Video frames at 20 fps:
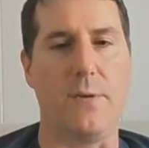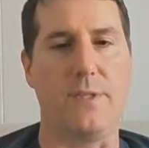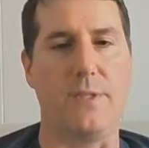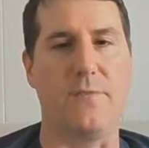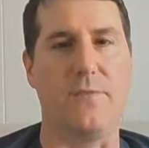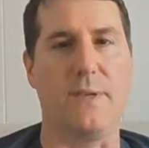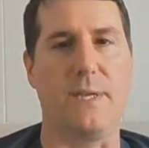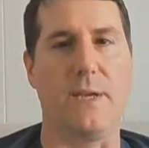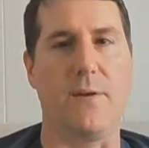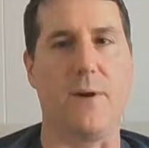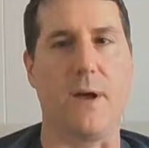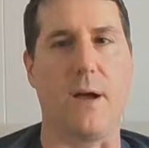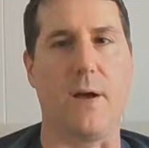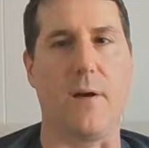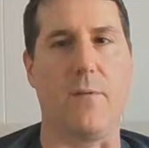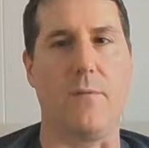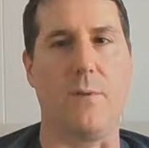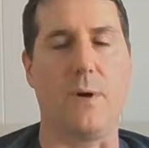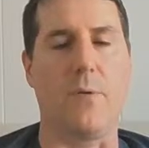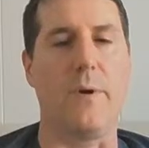is figure
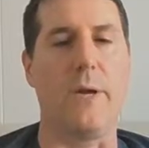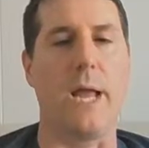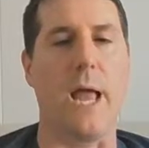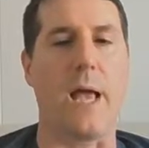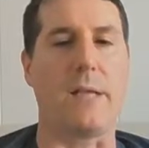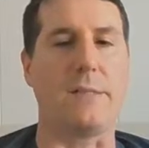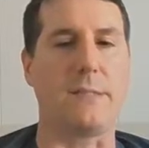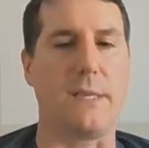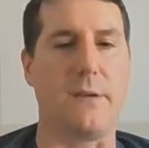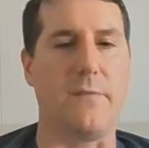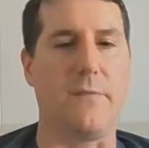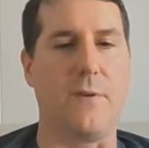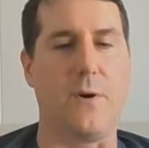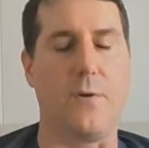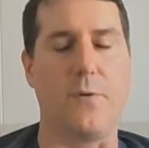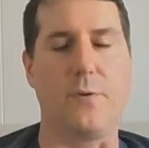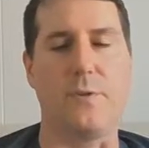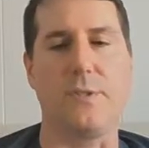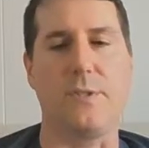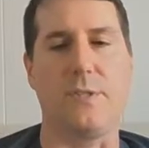out what are we asking
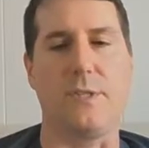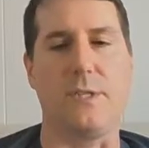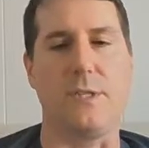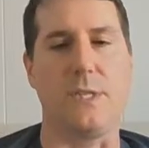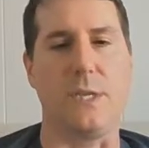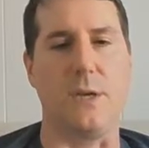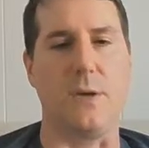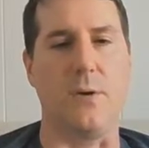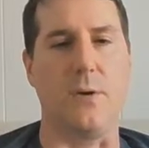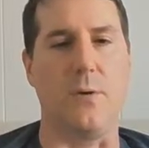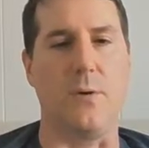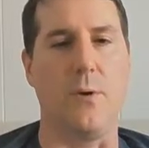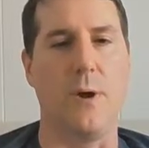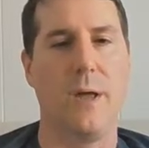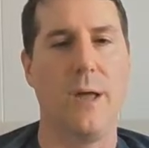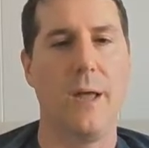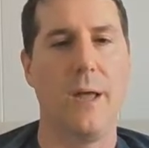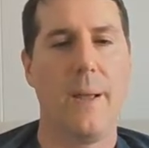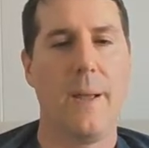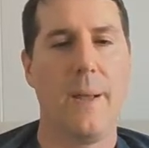folks to do.
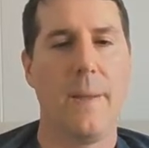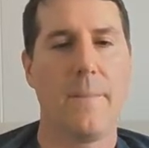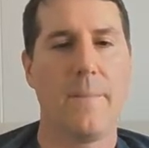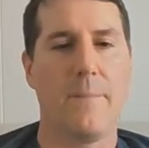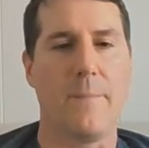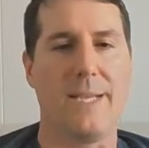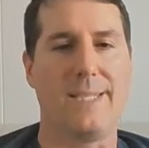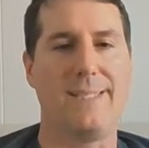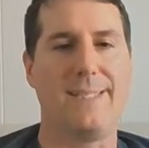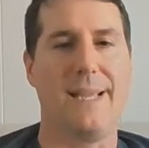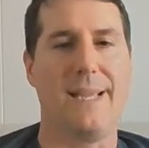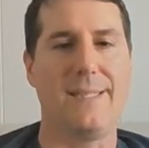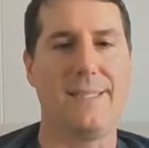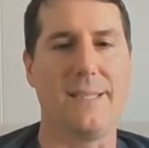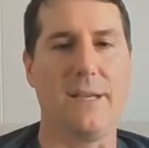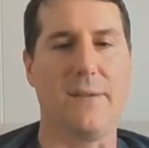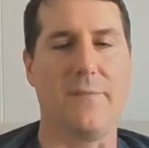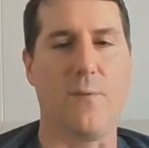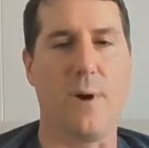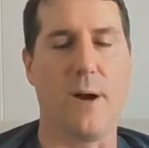My
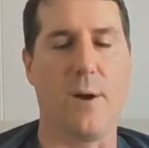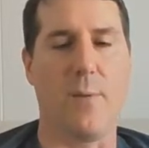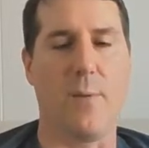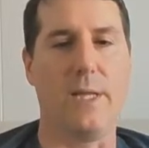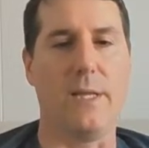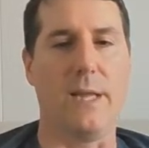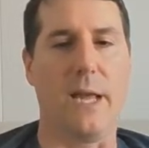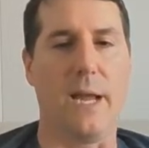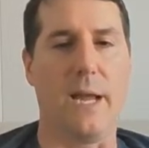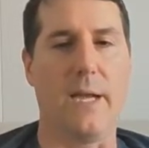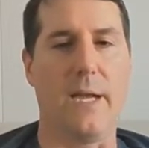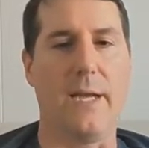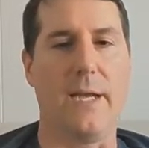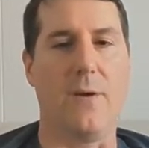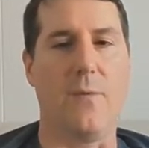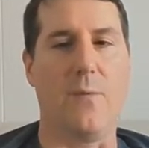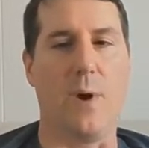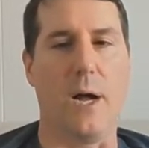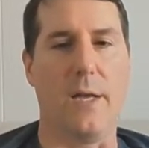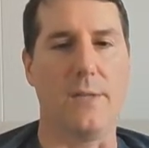sense of where we
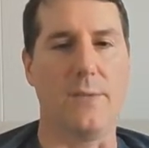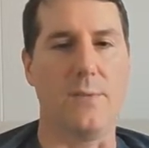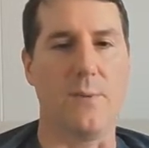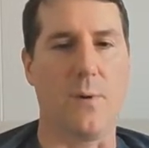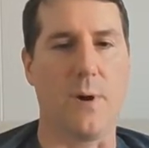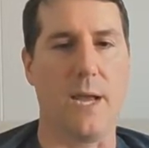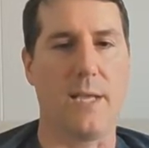landed was what we're